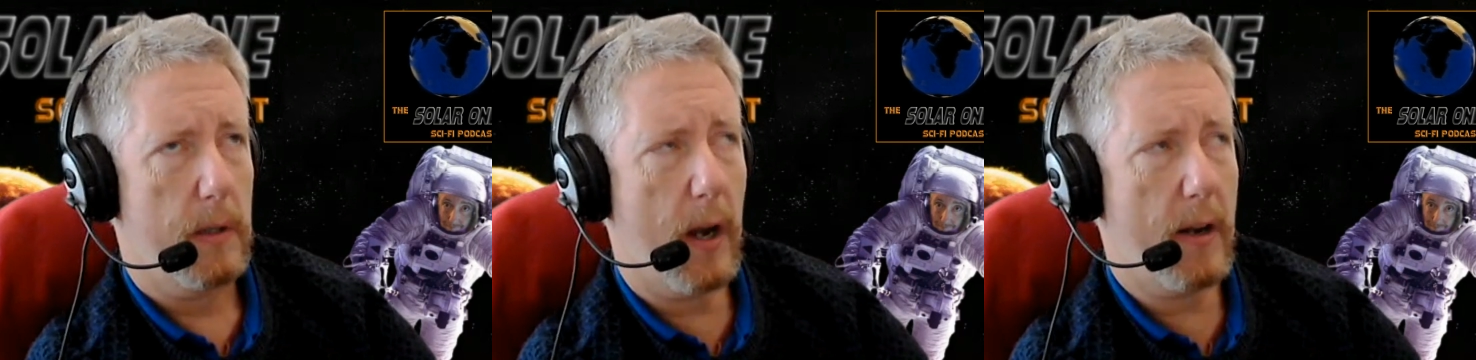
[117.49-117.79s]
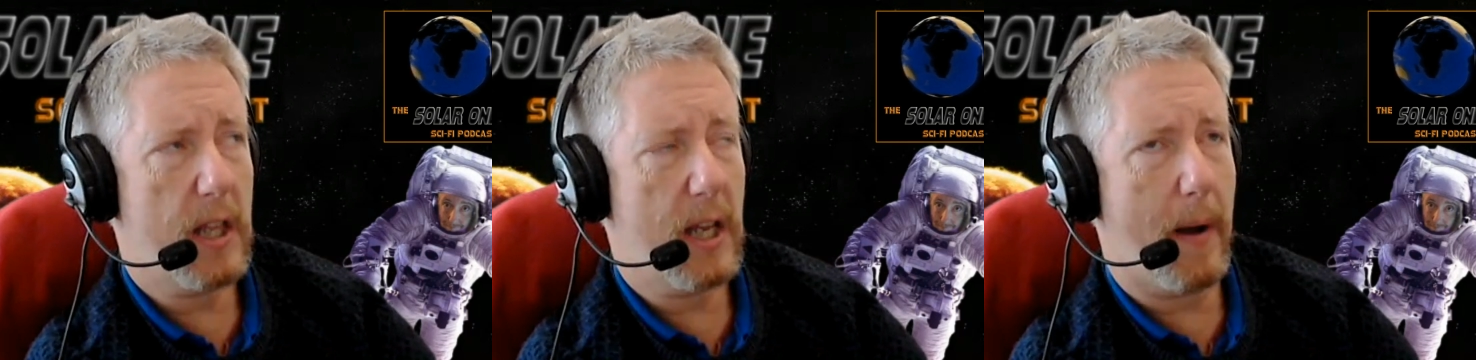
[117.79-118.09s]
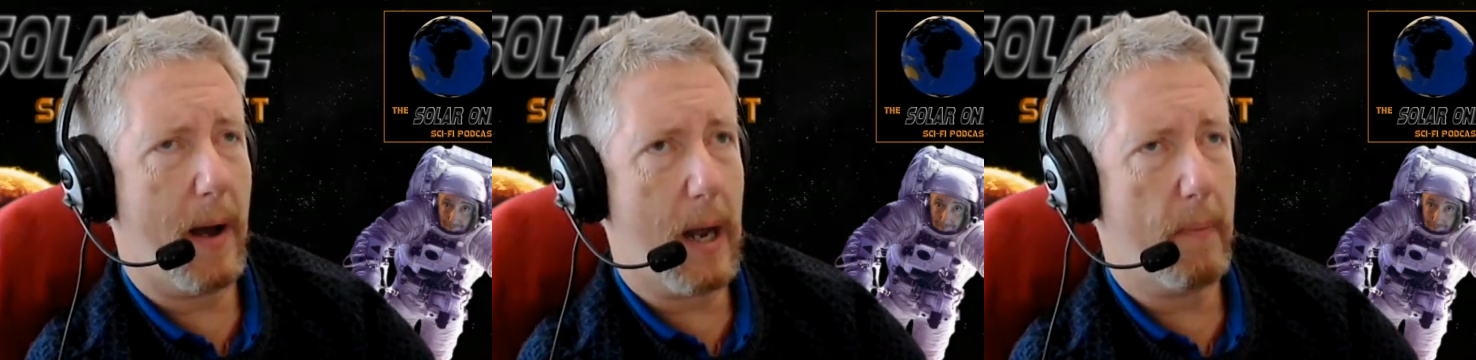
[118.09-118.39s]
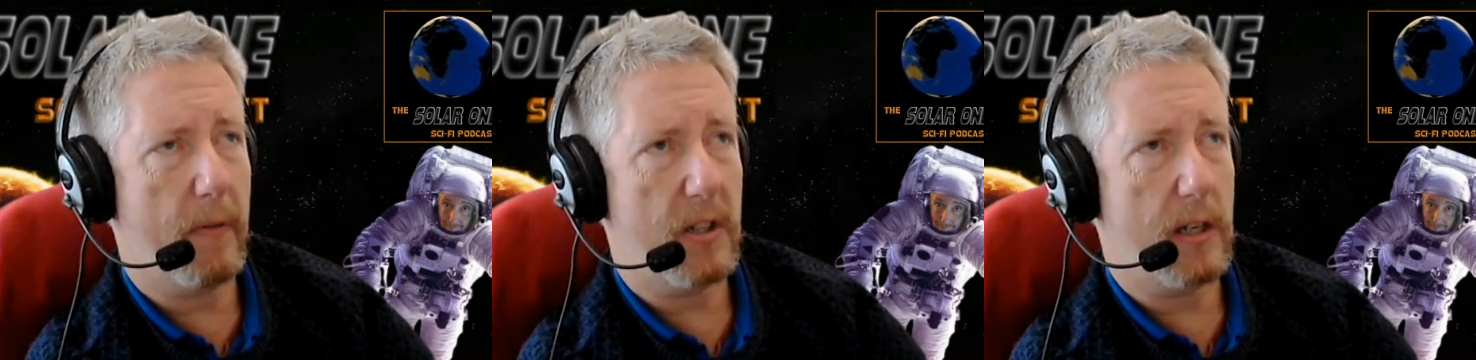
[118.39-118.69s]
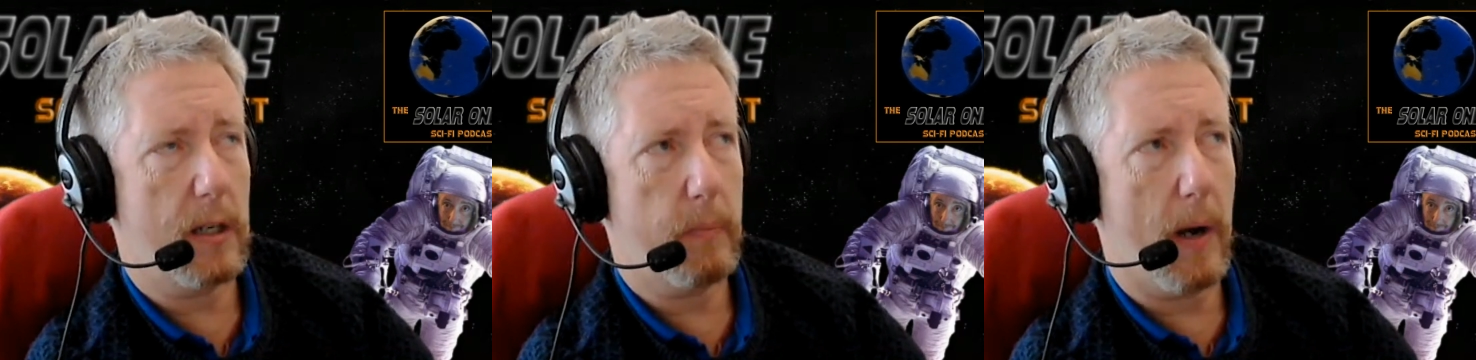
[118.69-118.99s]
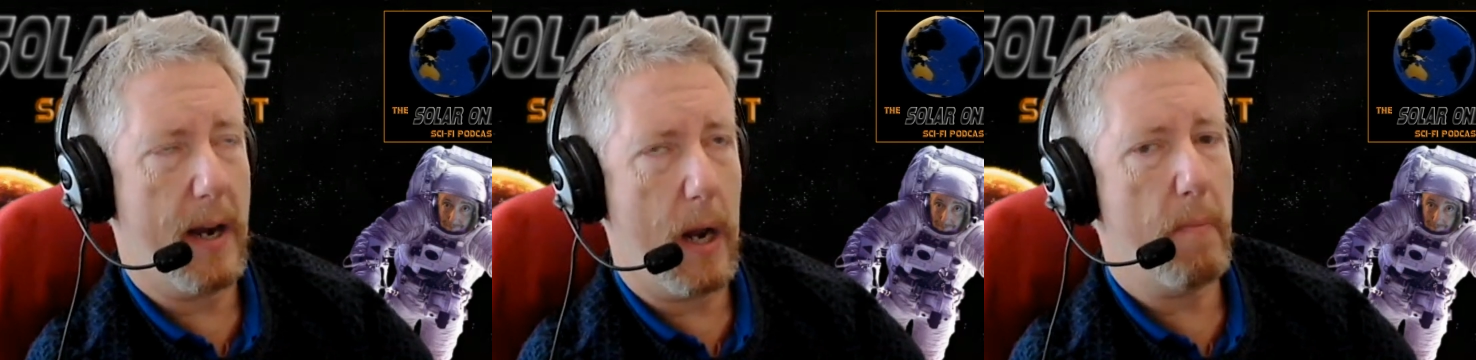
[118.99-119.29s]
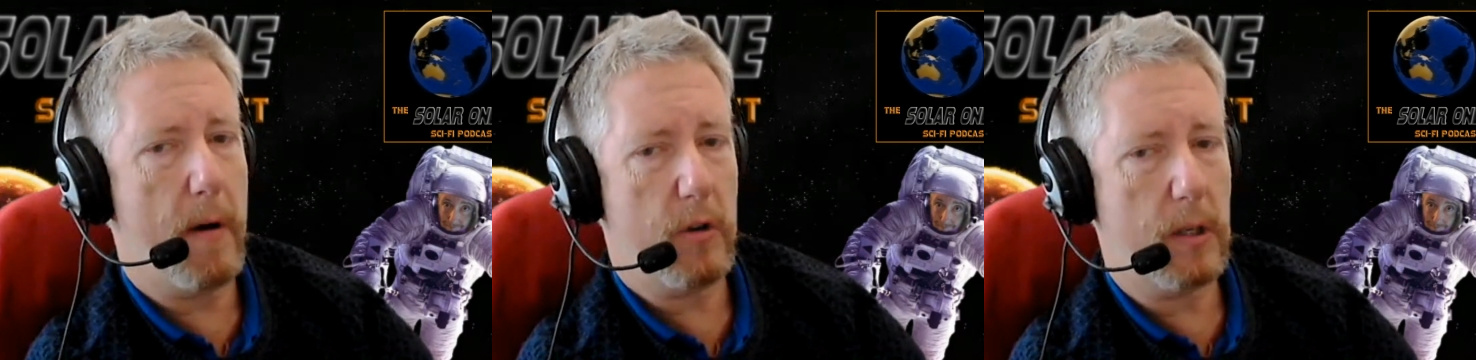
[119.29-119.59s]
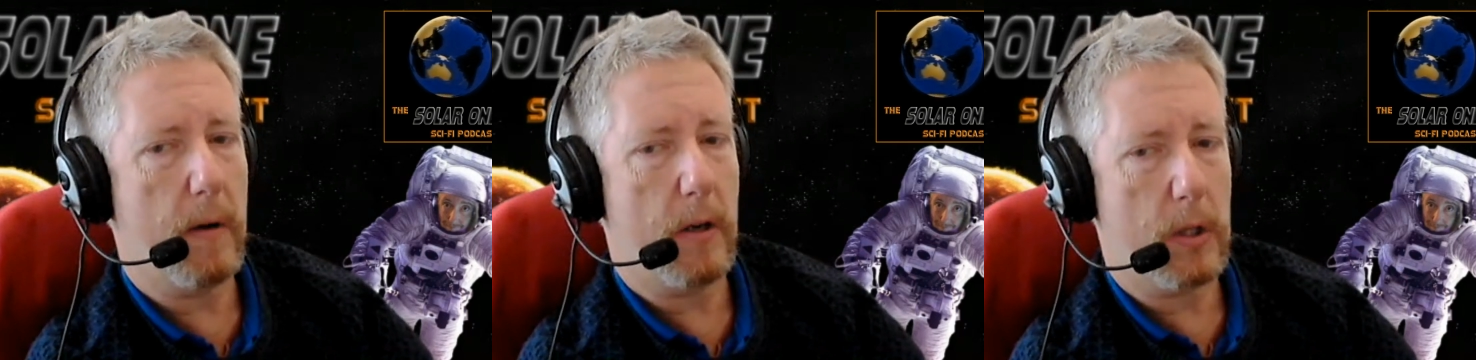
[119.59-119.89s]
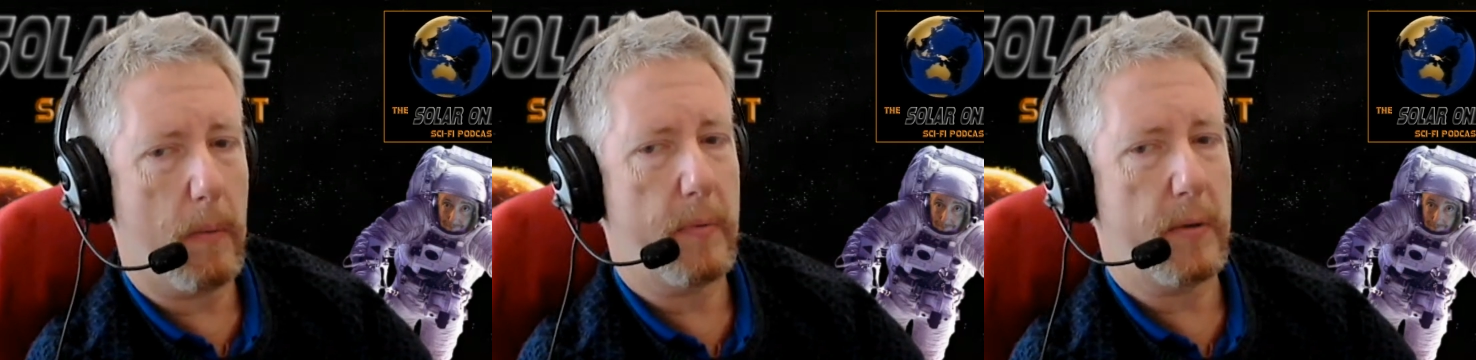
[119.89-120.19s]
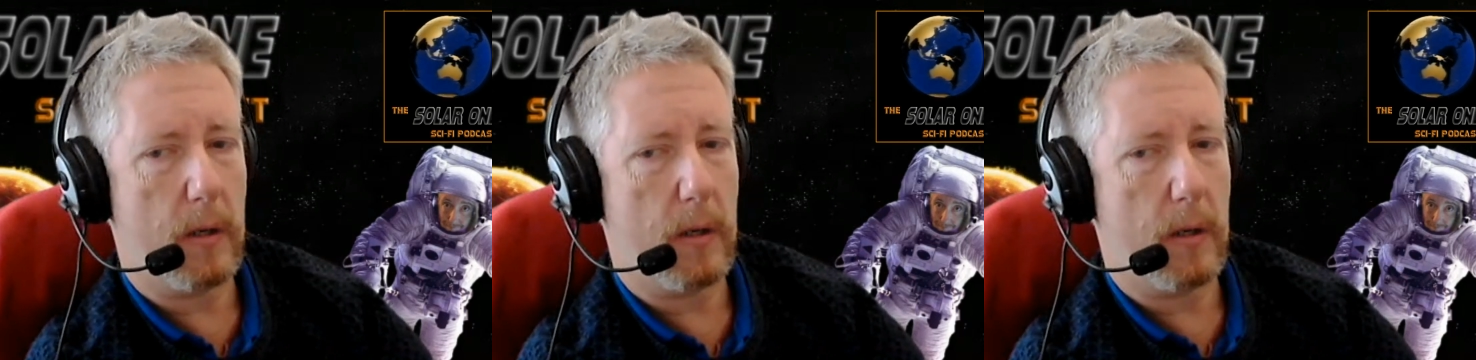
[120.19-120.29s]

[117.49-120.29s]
Speaker 1: No, I have to think about a couple of seasons, but I know most of them. I, I,